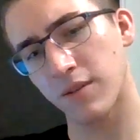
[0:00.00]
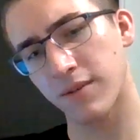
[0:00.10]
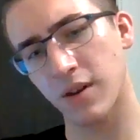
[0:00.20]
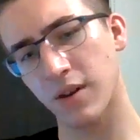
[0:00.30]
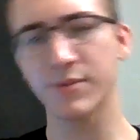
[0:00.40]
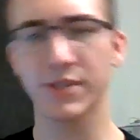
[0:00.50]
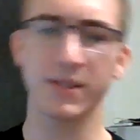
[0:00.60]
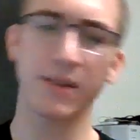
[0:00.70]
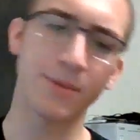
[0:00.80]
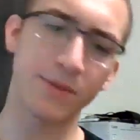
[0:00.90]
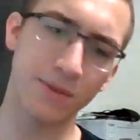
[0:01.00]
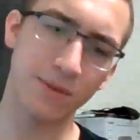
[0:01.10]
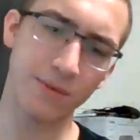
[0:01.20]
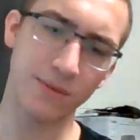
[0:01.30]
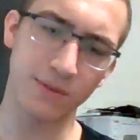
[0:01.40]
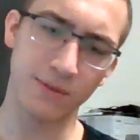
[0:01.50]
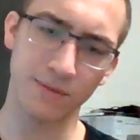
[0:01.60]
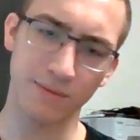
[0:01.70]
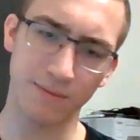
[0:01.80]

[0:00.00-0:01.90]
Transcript: of the Objects episodes?